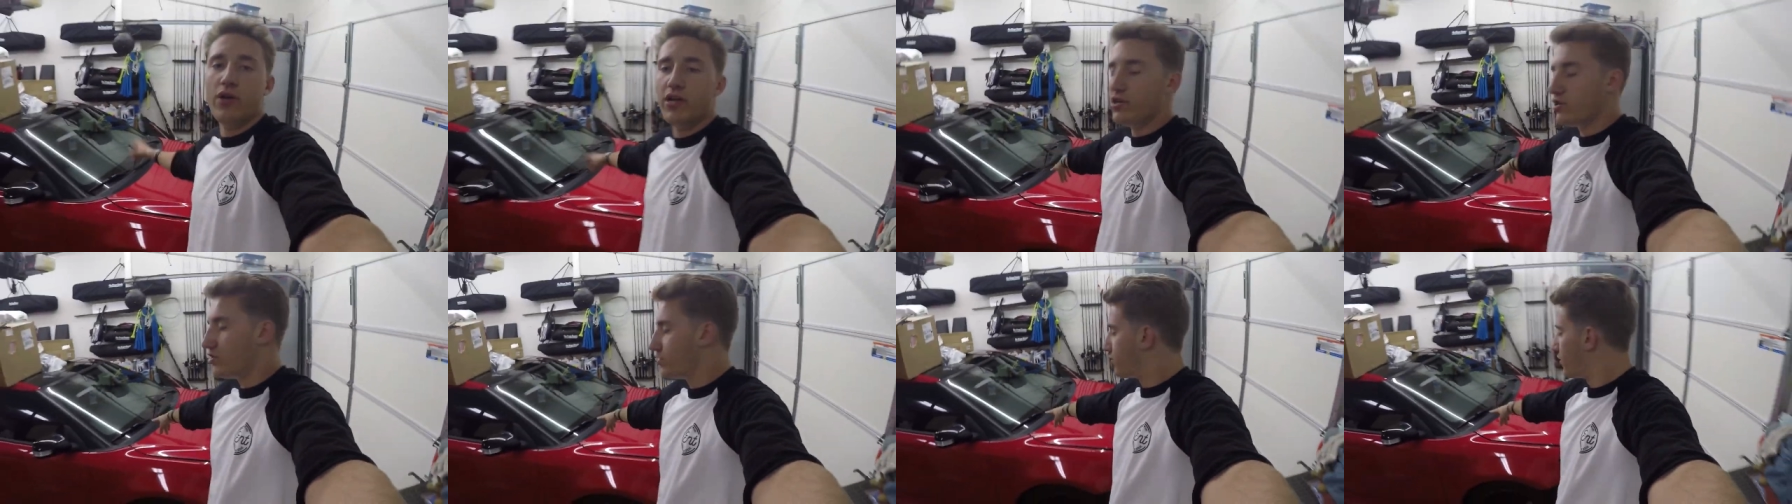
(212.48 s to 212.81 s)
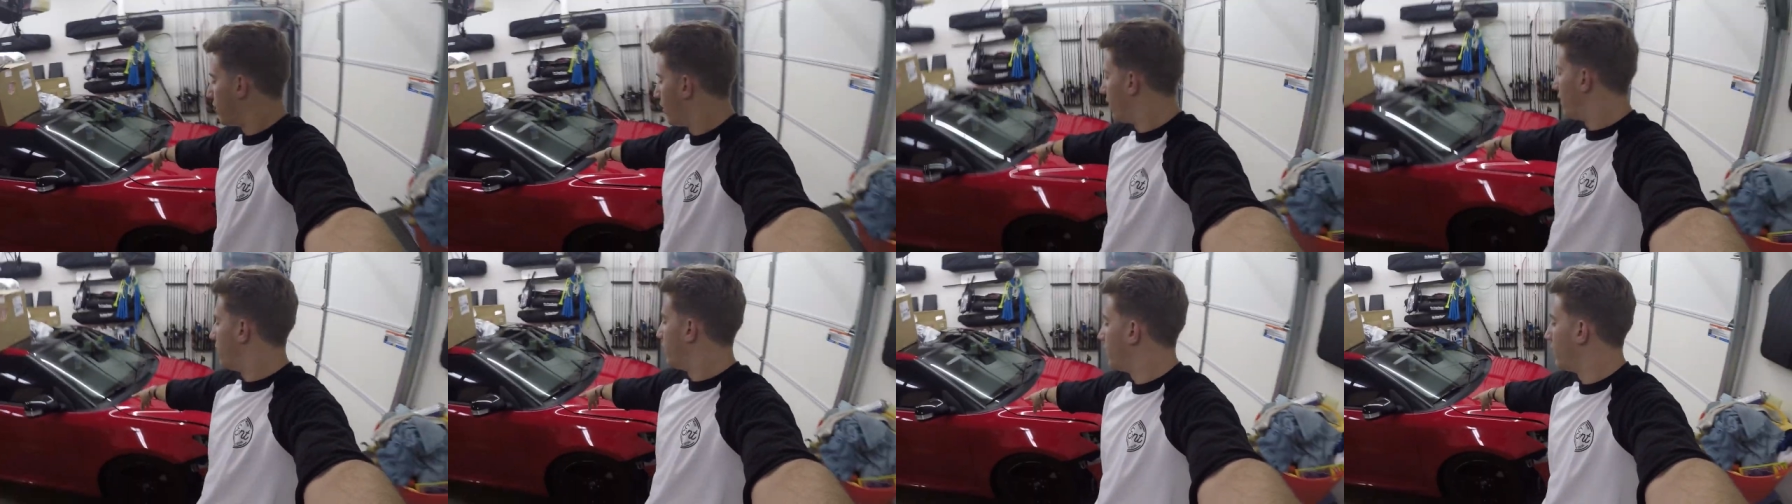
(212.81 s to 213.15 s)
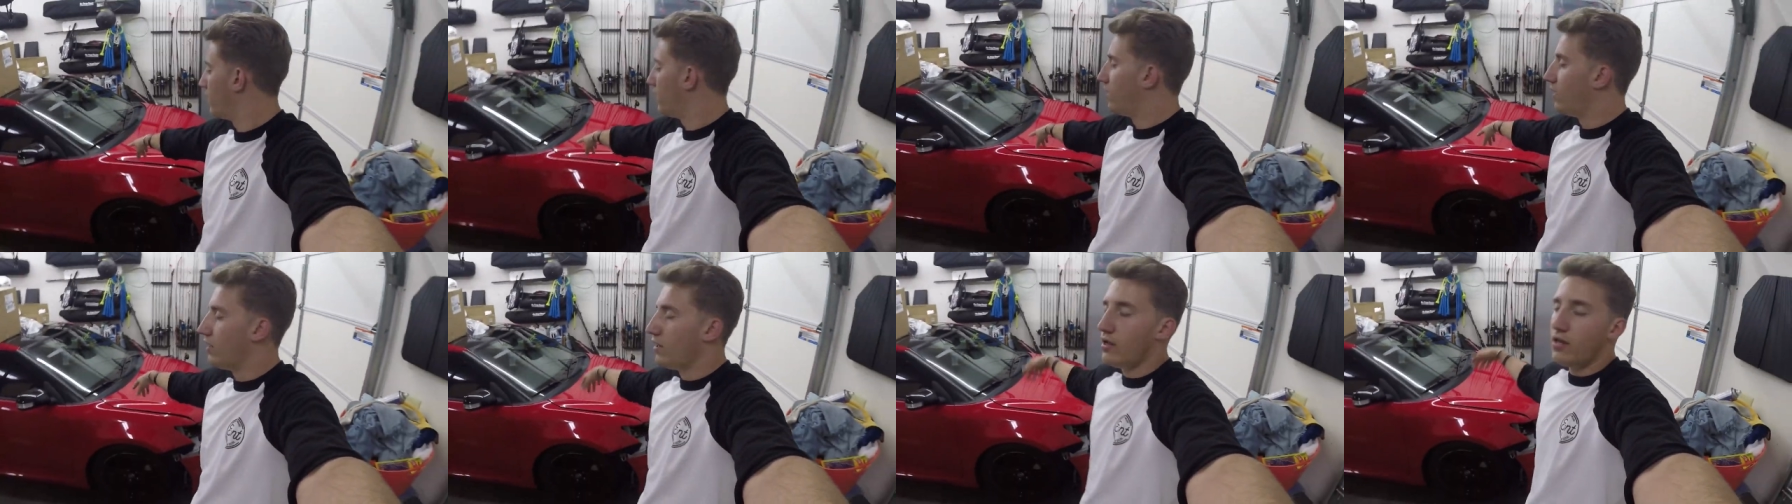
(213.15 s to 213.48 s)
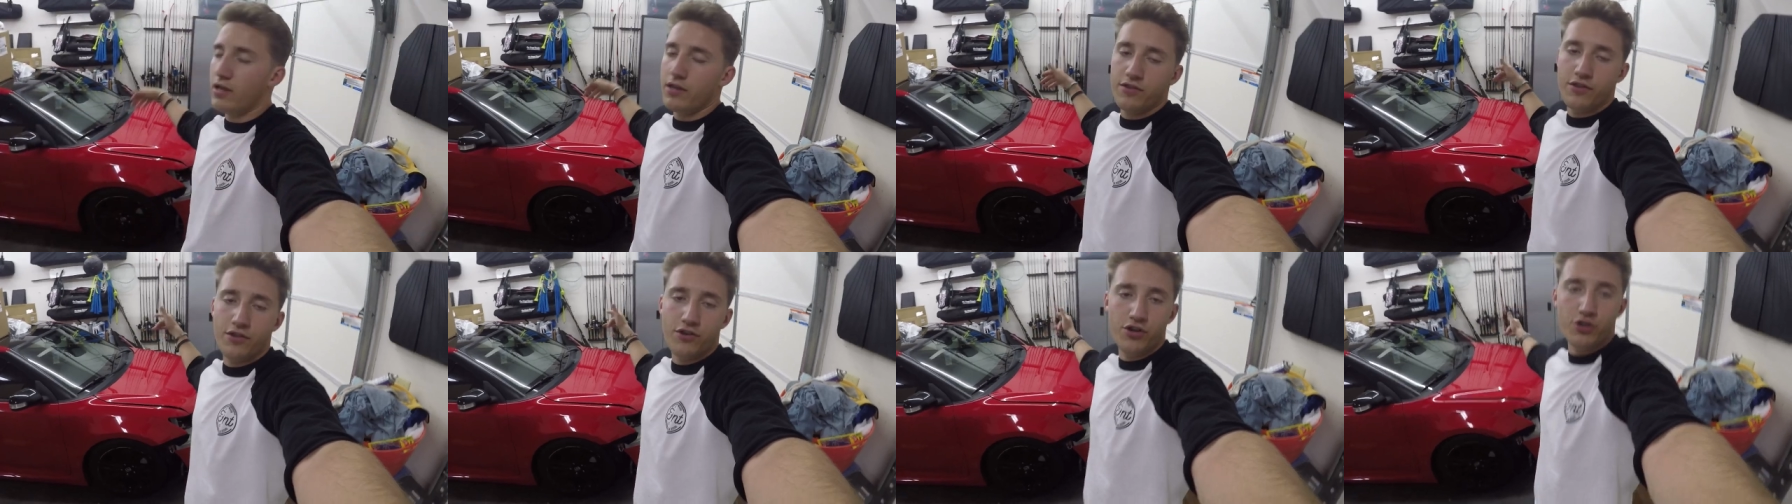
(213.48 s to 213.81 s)
hinges on,
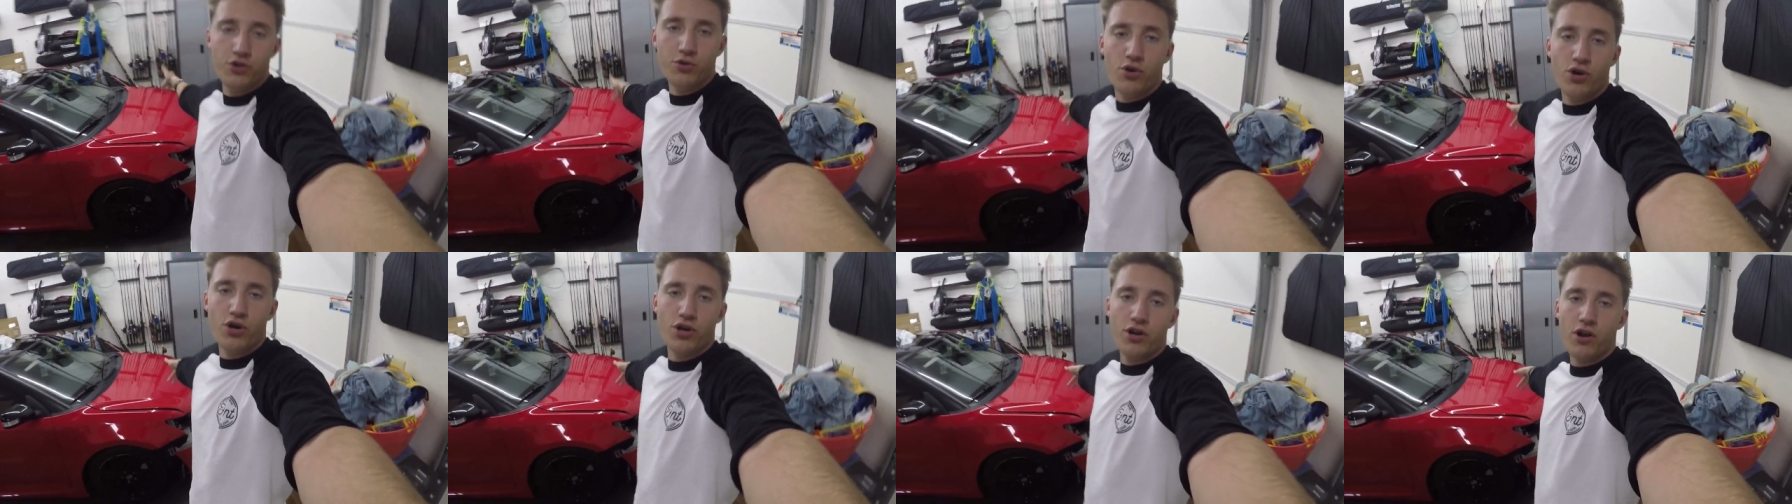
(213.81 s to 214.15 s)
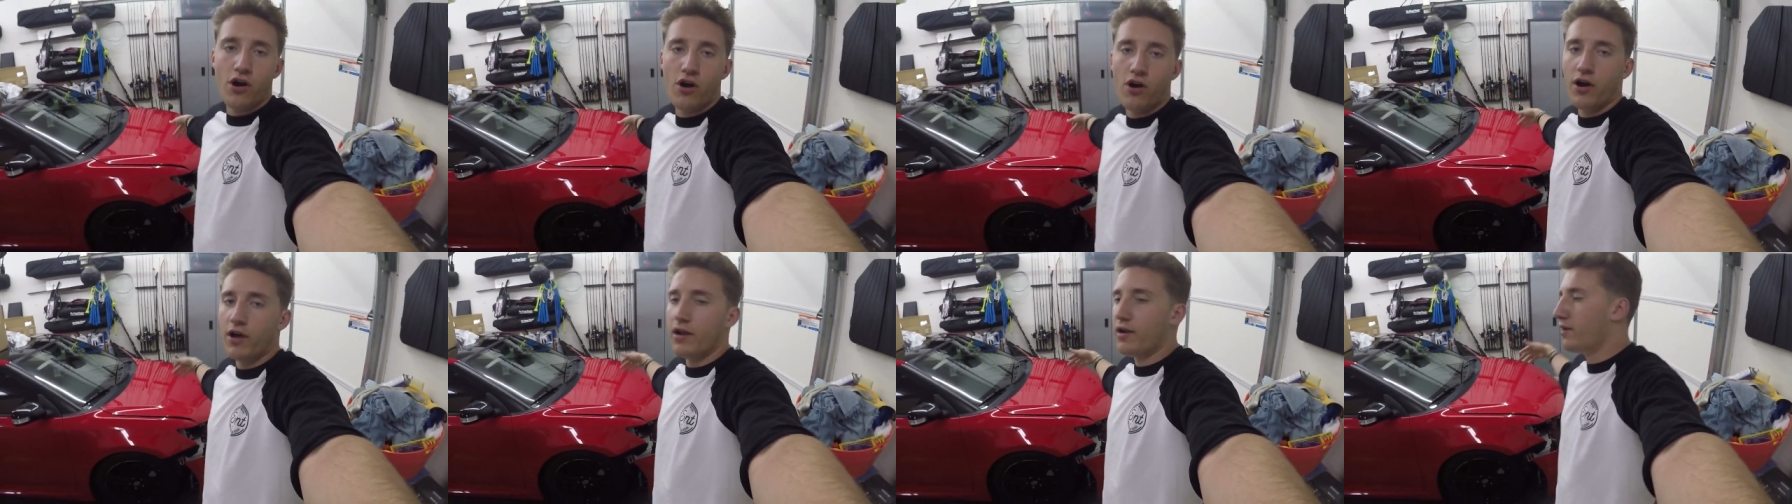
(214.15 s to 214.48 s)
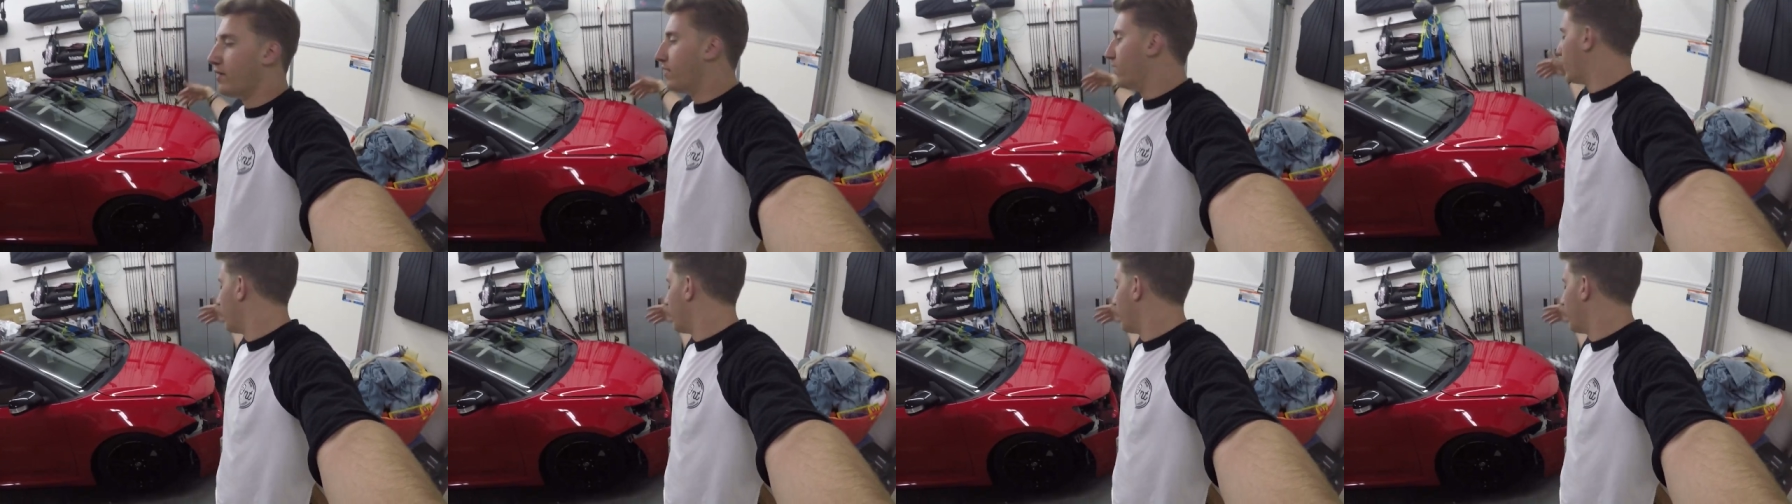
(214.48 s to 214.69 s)
the new hood on,